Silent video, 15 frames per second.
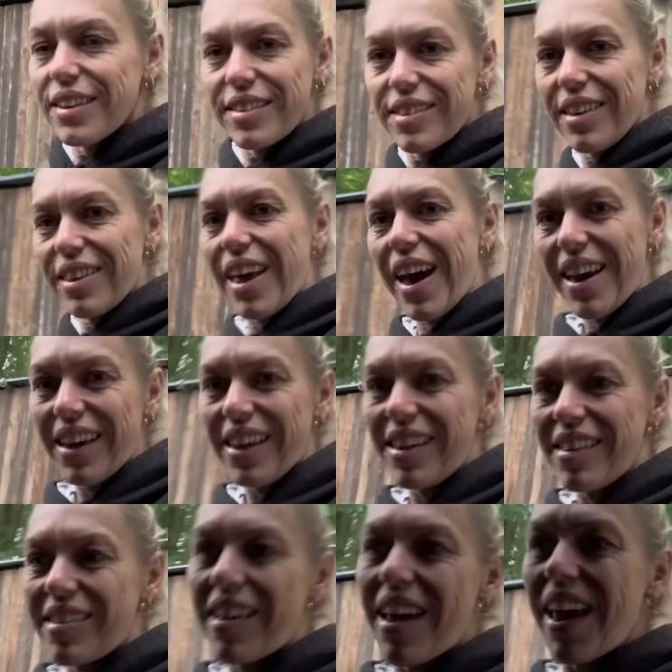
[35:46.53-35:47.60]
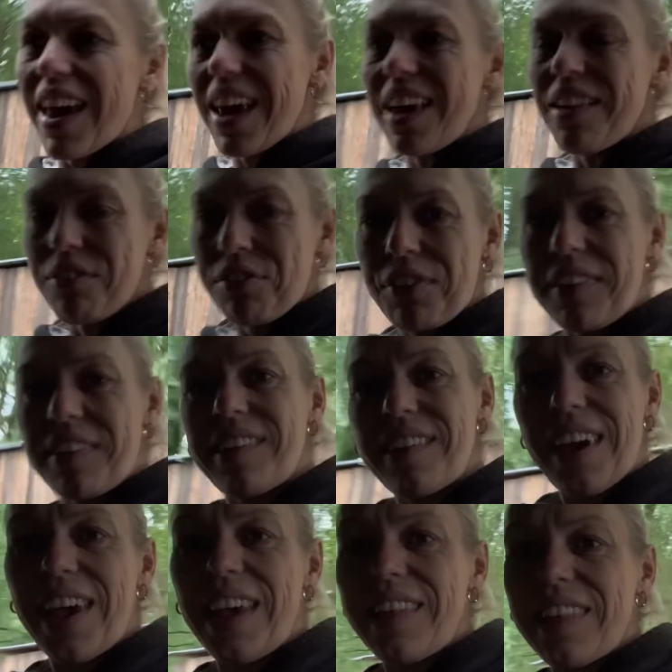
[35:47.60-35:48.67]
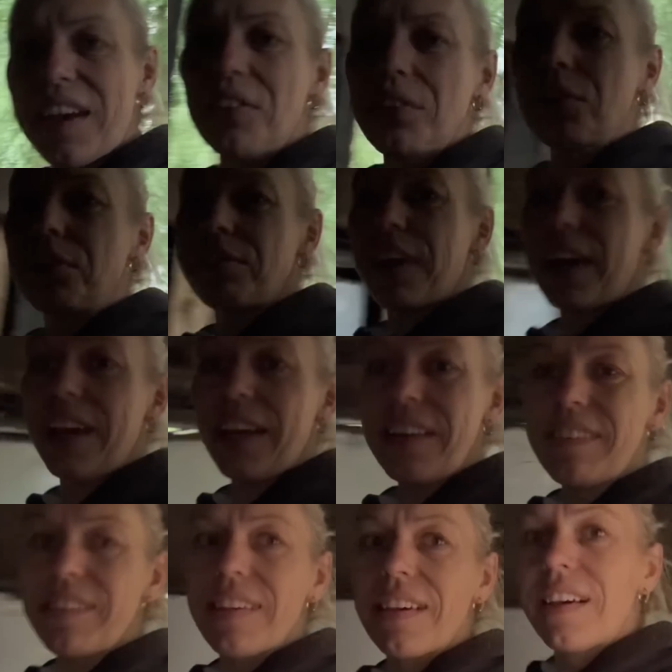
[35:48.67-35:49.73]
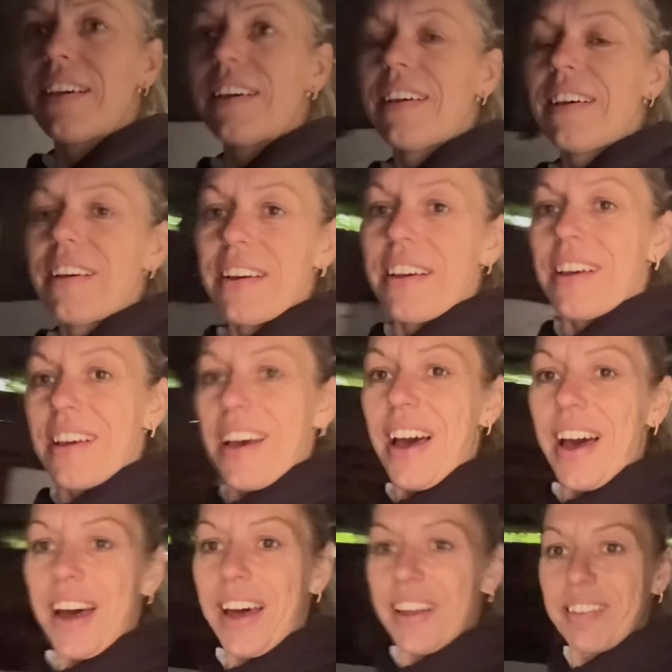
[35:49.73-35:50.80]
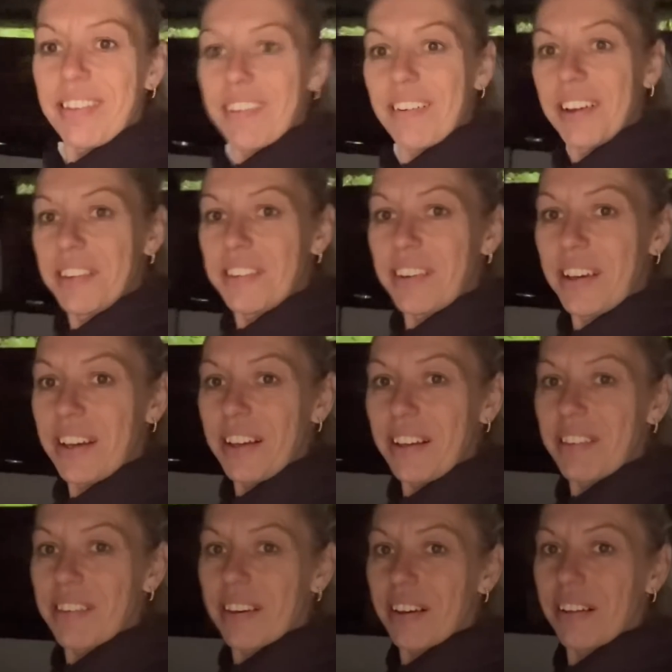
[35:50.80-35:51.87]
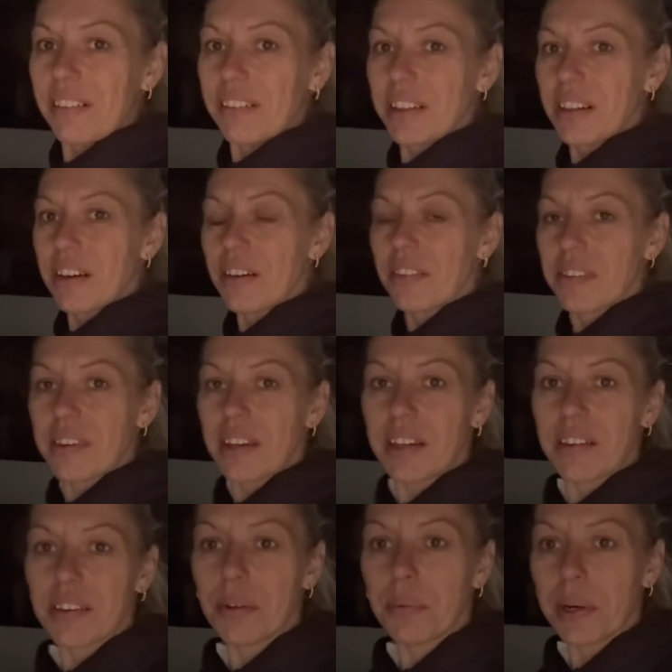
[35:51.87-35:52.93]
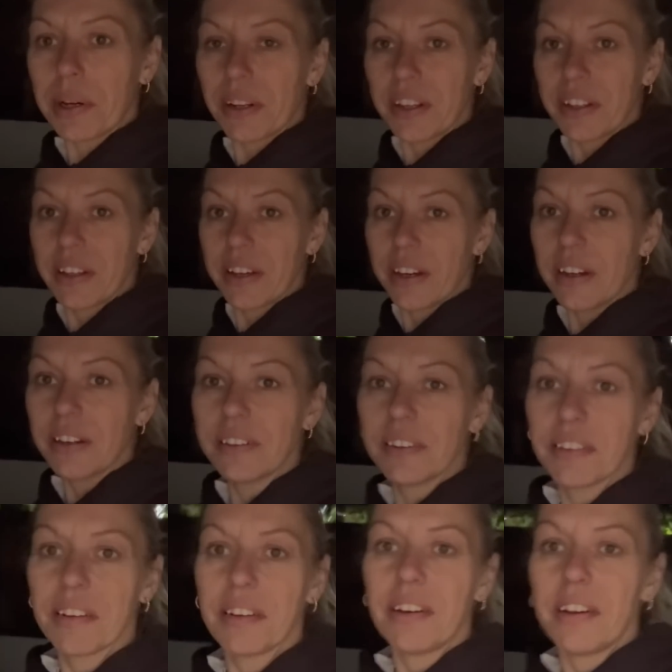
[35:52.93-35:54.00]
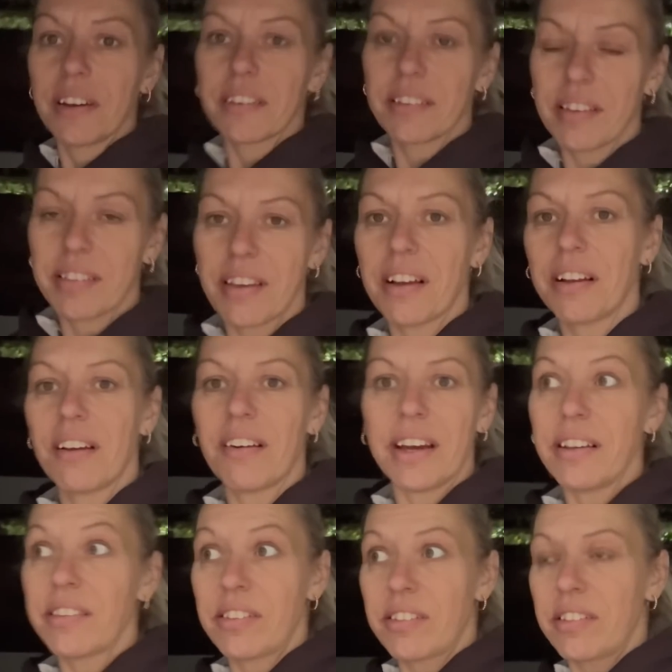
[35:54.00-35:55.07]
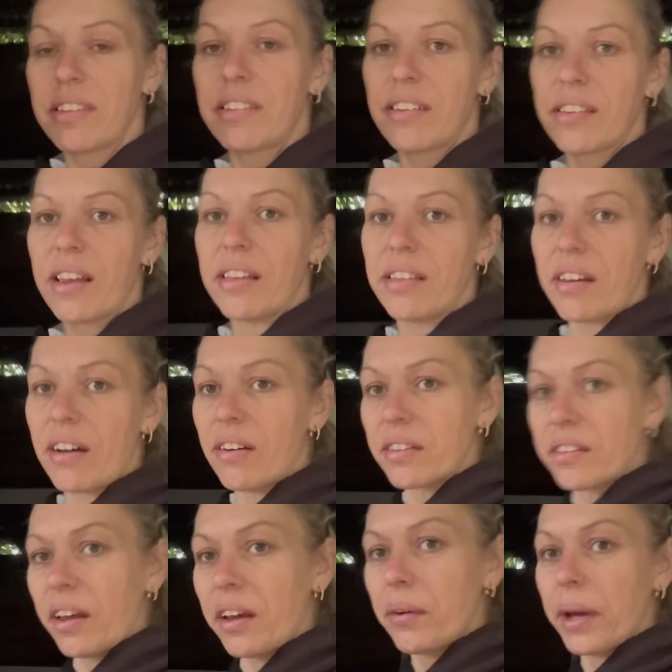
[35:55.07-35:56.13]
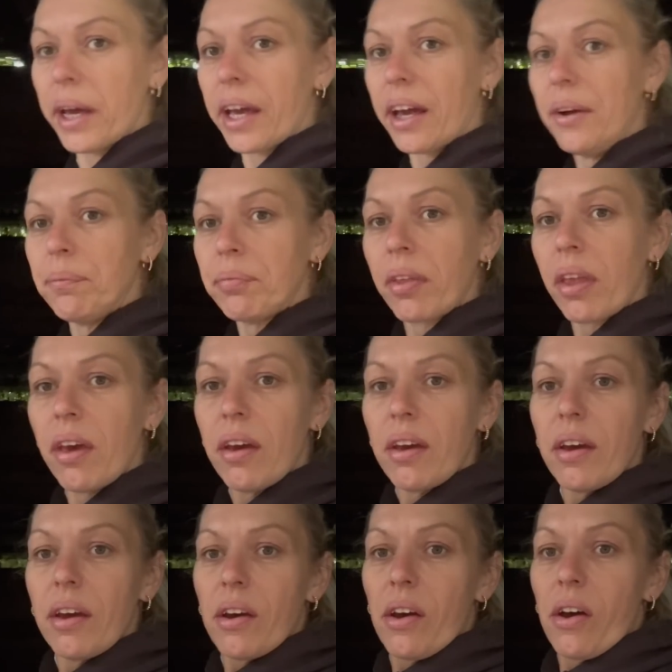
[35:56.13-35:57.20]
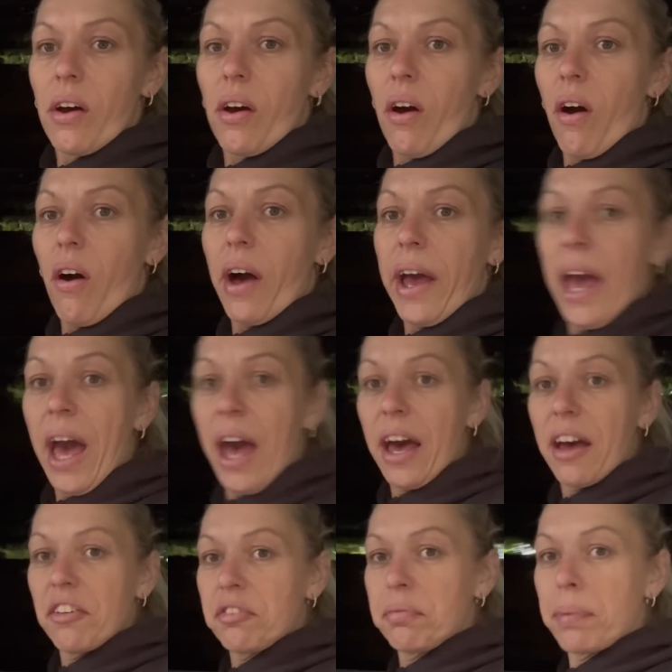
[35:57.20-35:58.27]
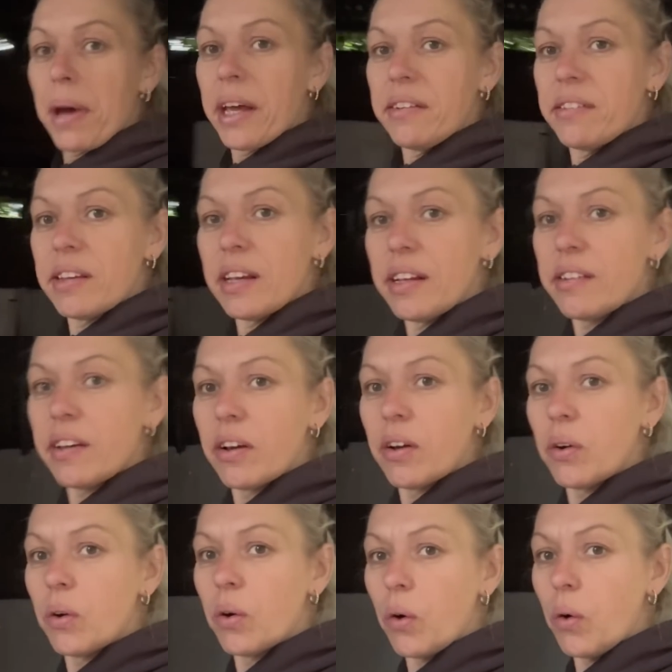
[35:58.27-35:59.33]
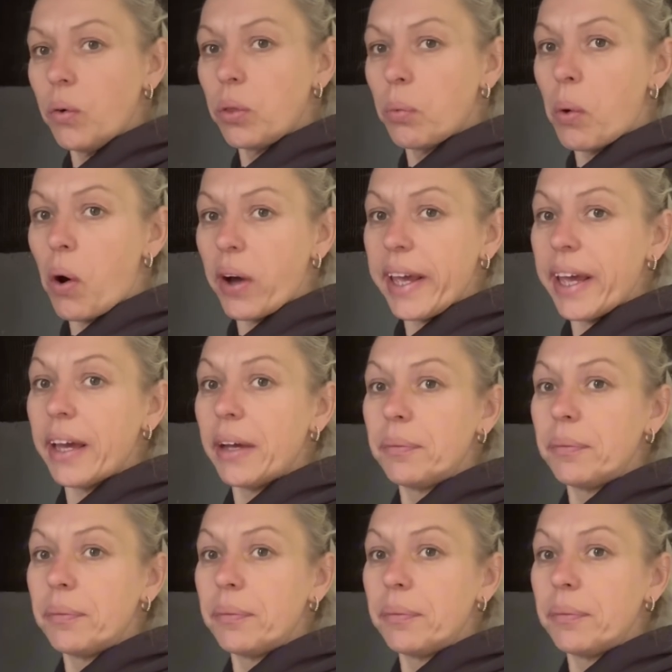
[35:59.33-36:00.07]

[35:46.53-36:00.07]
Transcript: So that is it for today. They're all fed. And I did, you can't see it too well in here because there's no light, it's just getting dark so quick. I have painted all the white.